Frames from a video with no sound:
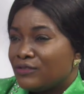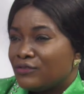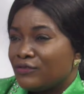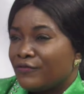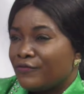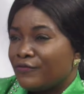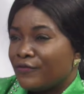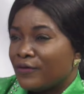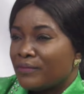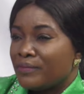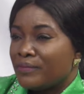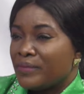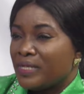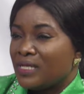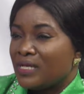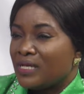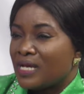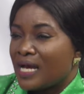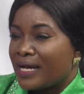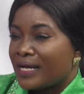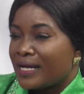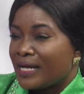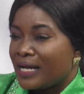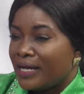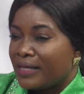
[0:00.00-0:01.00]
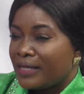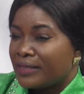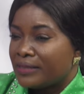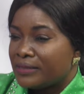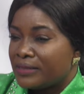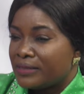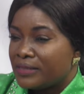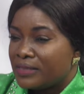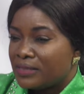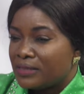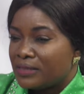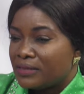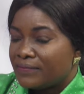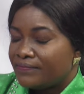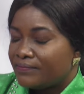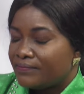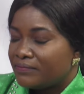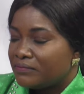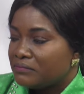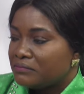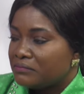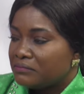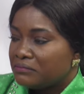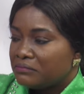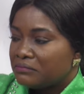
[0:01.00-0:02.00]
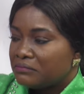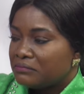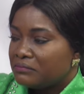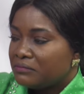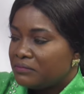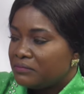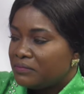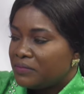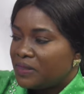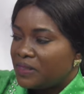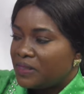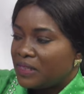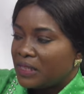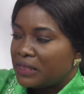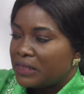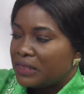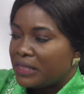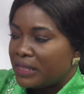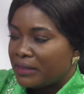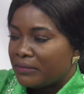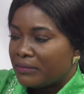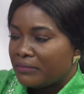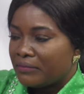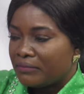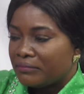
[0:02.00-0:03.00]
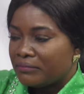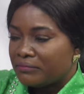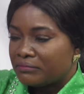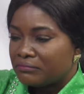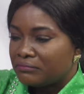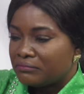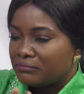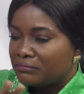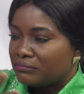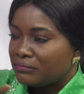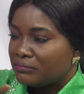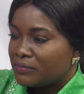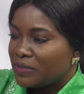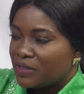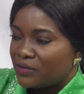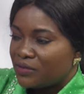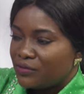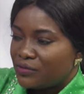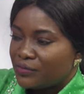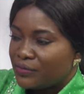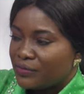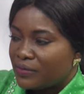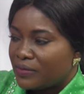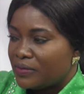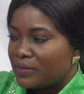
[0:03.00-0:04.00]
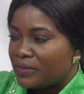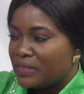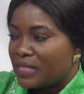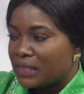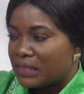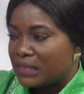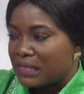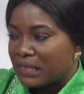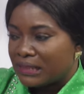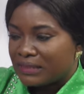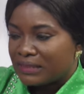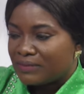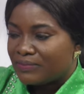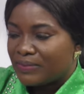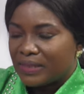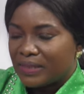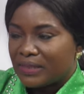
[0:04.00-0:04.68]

So for me, I can't take them into the dustbin.